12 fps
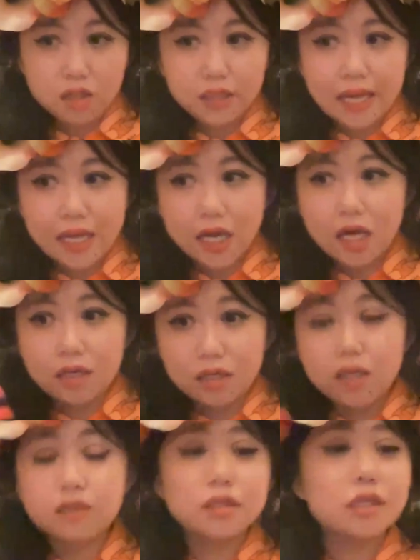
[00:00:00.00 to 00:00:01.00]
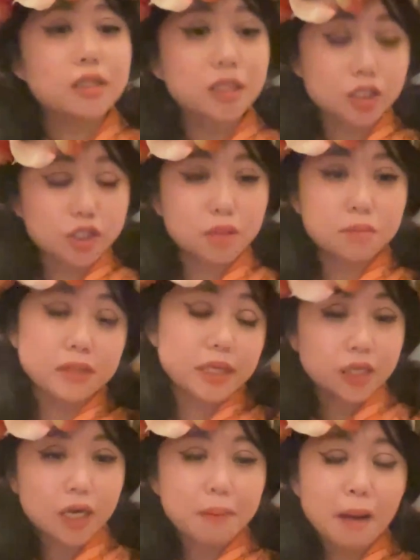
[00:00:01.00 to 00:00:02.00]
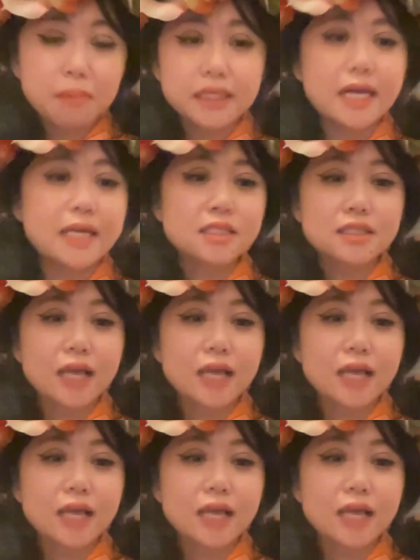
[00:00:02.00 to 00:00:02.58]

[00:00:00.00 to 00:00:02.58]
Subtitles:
like a literary publication